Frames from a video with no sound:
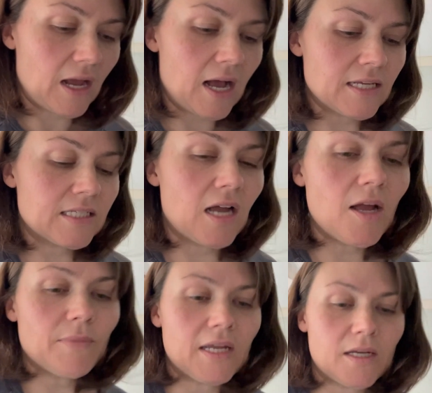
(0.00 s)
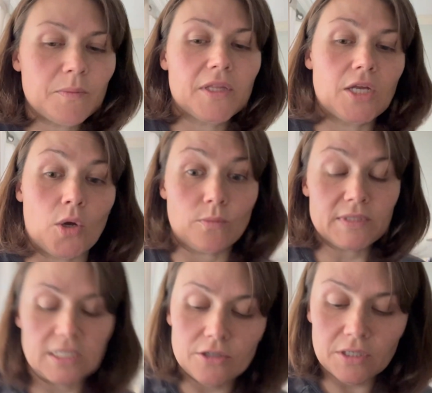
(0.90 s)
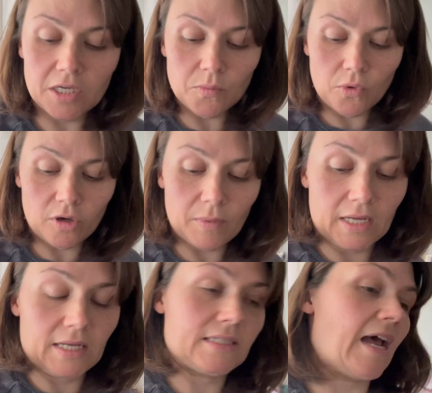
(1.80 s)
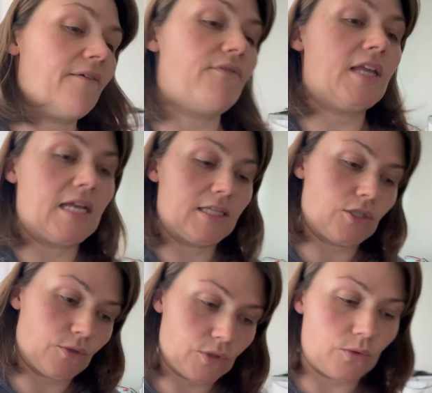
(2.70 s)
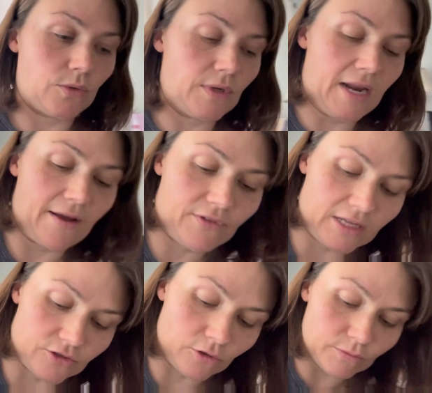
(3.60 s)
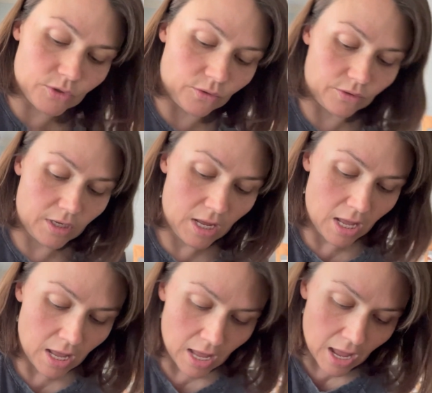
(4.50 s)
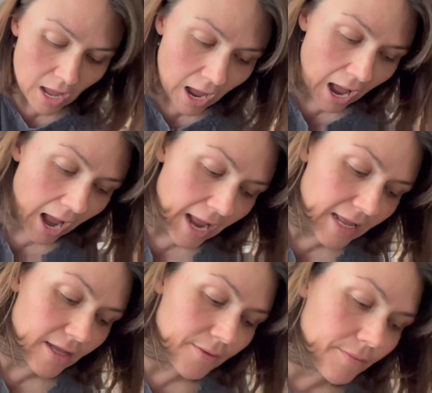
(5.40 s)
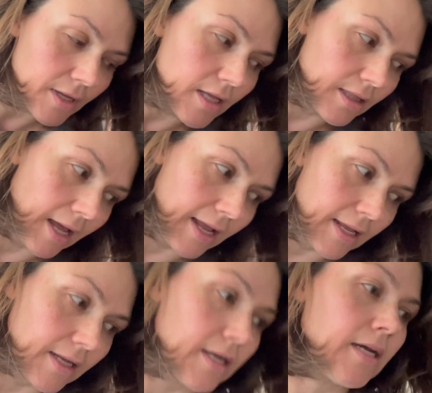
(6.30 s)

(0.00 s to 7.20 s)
us not being completely home-centered anymore because half the kids go to school and half the kids are homeschooled. I am like,